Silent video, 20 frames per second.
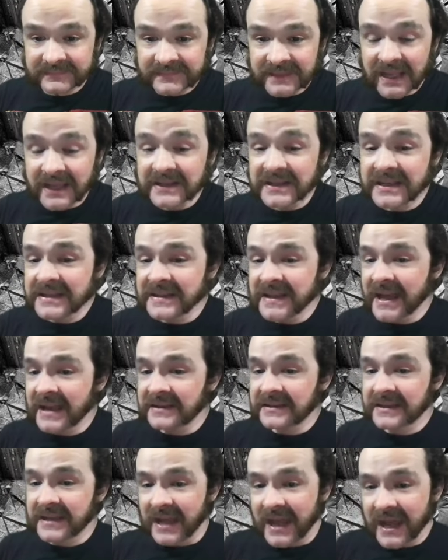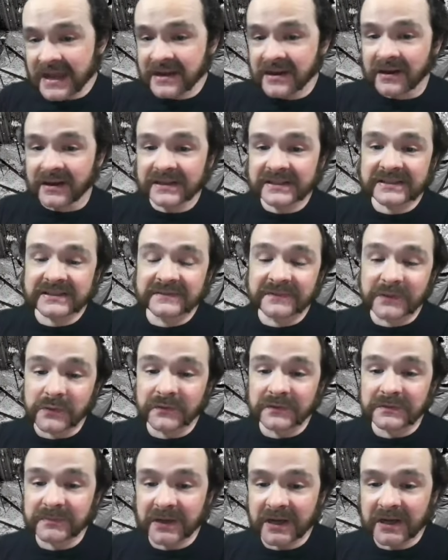And in that chaos of
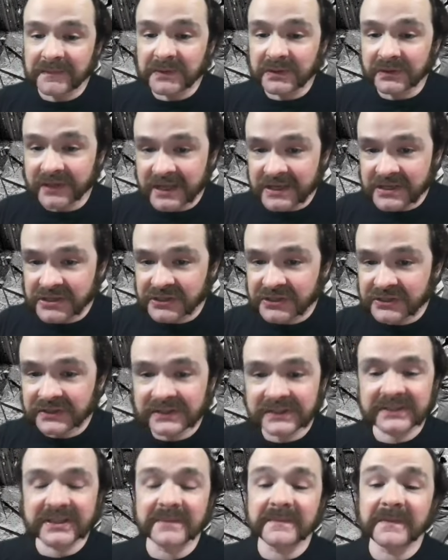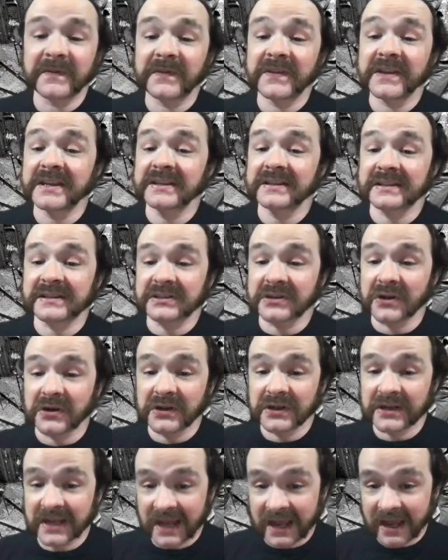overpopulation, some things
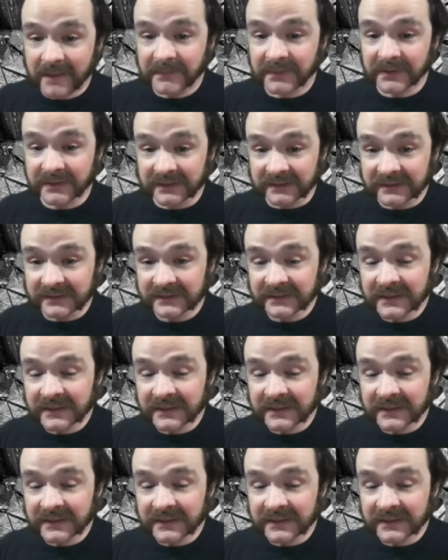started happening.